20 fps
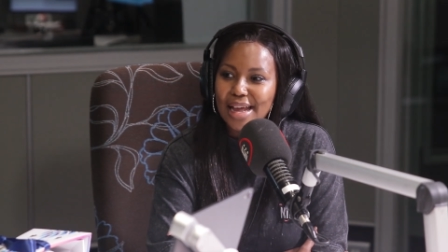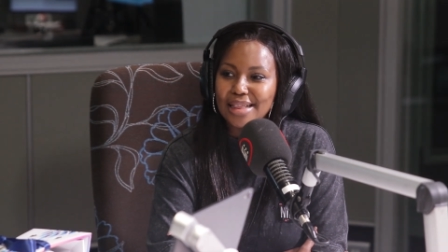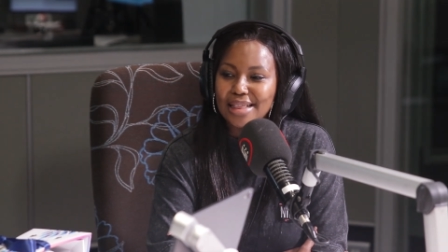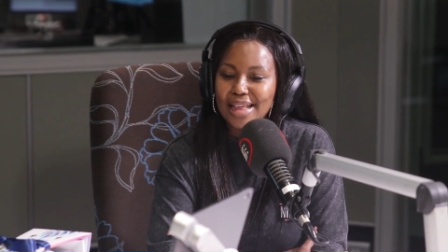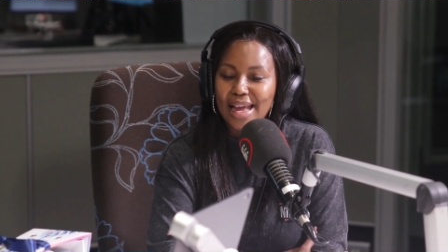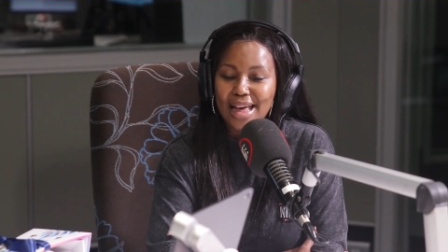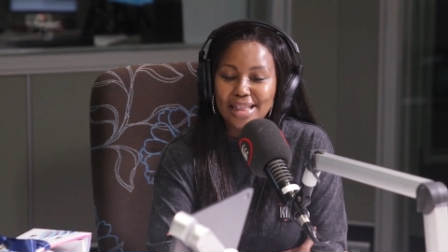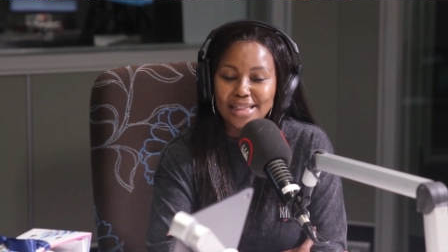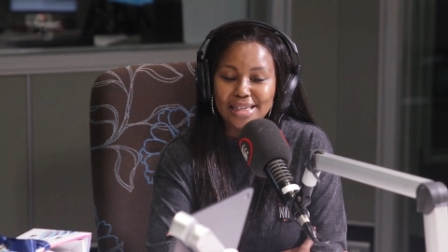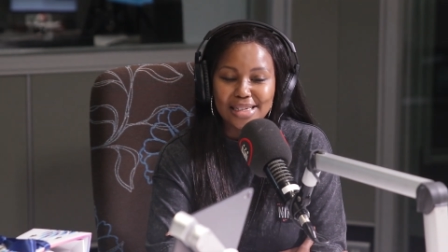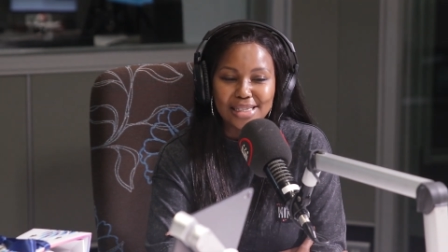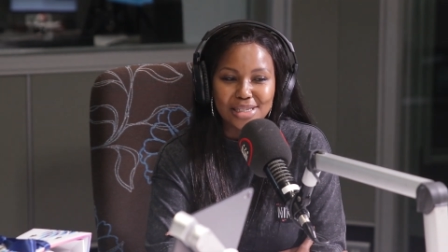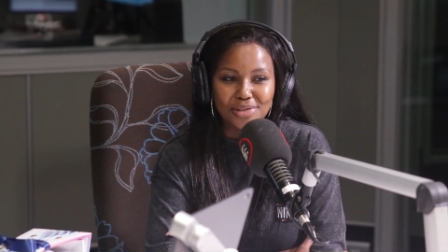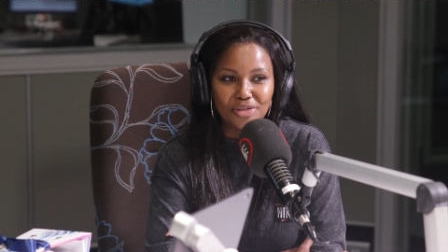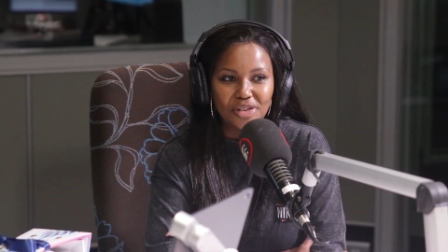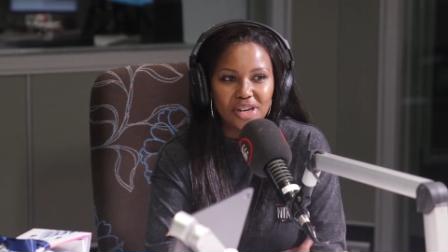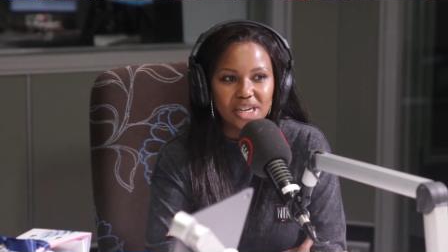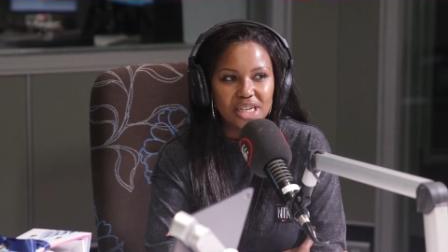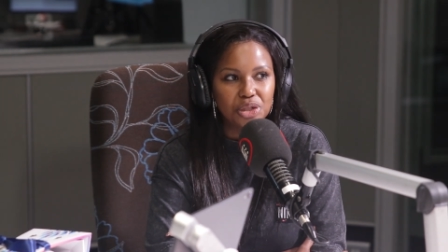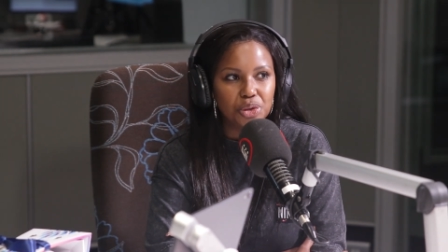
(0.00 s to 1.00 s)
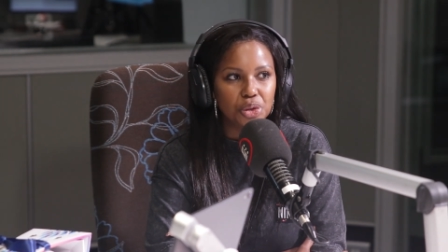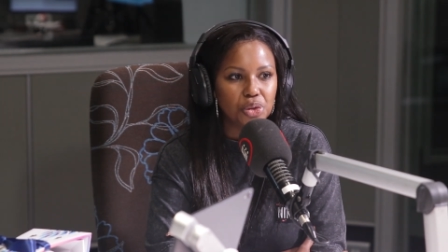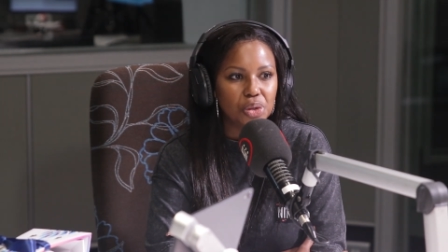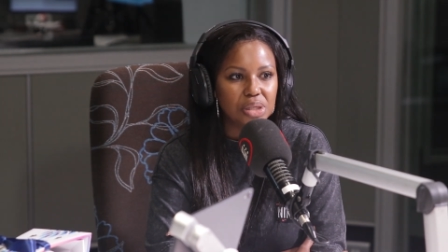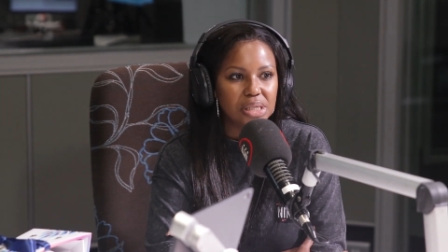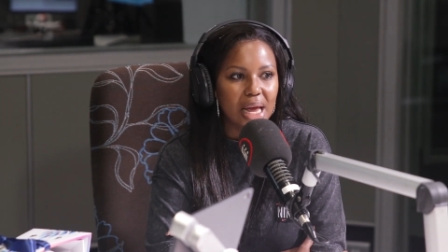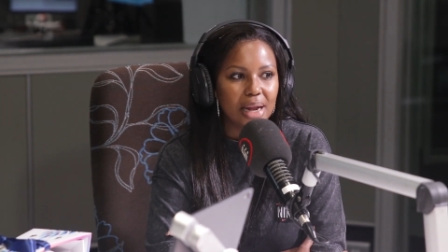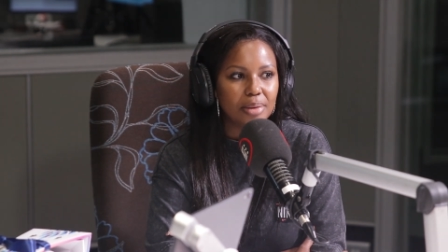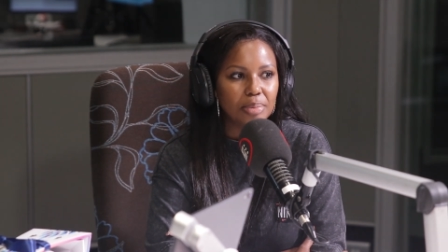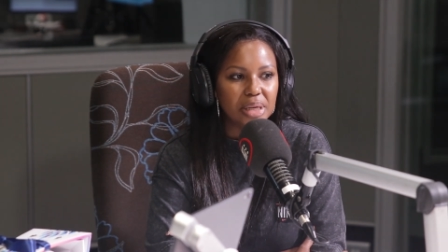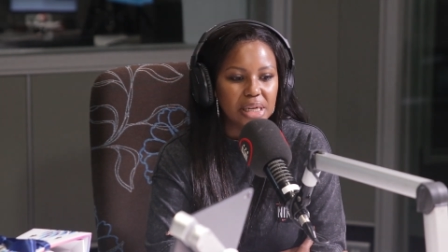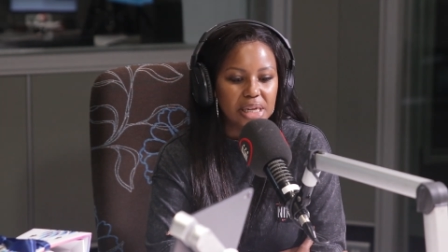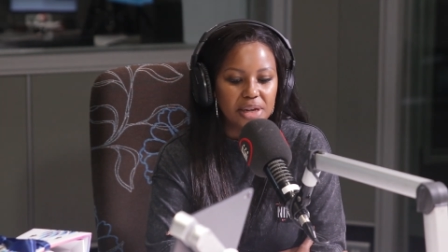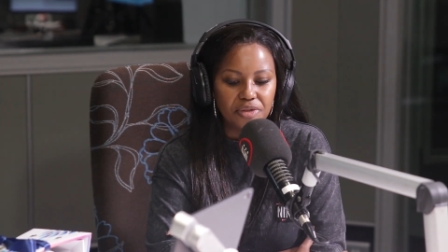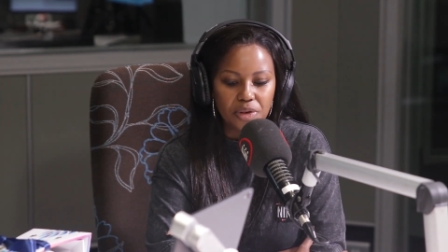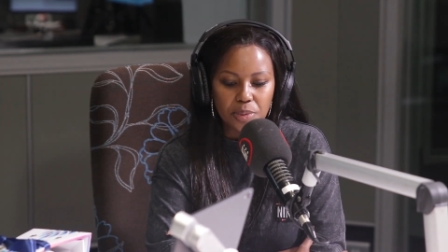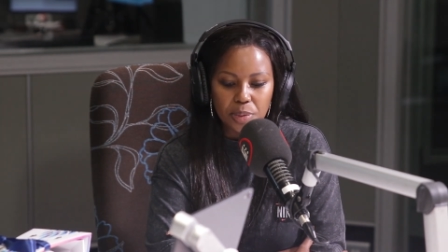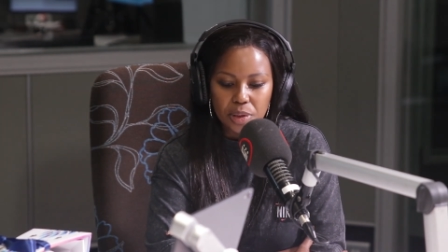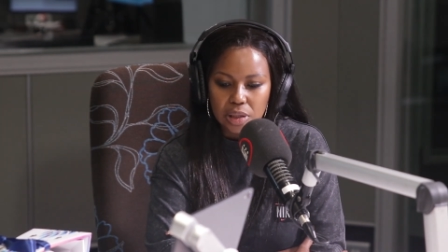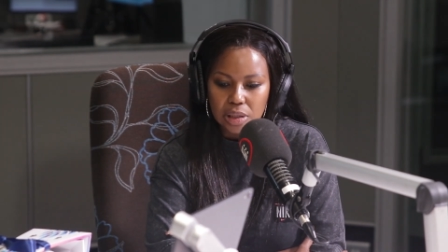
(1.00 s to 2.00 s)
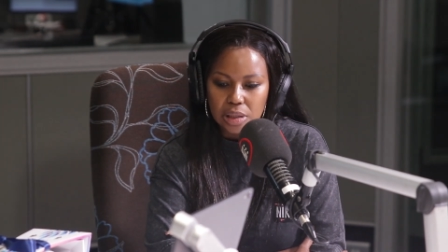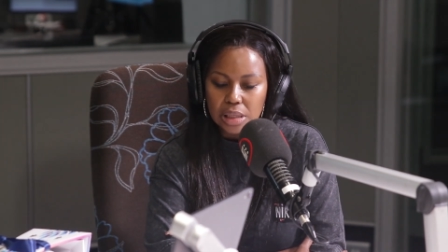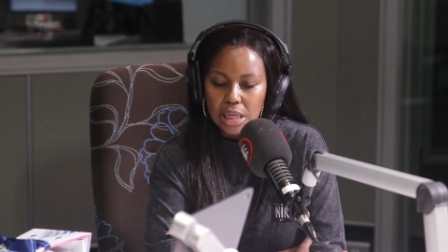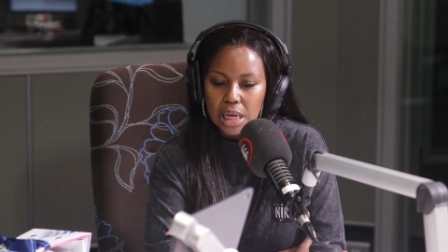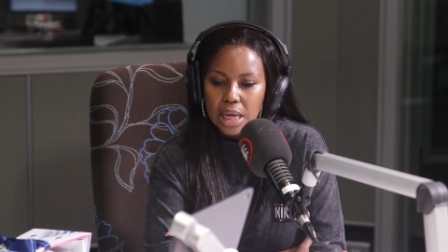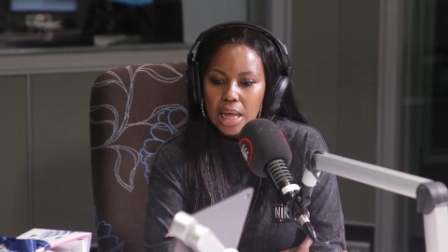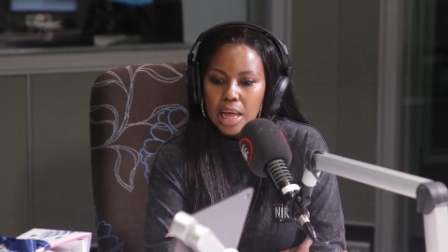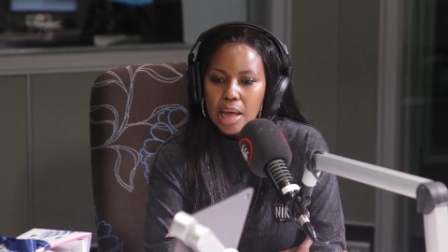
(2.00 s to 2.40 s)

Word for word: at the Athletes Village, which was unbelievable.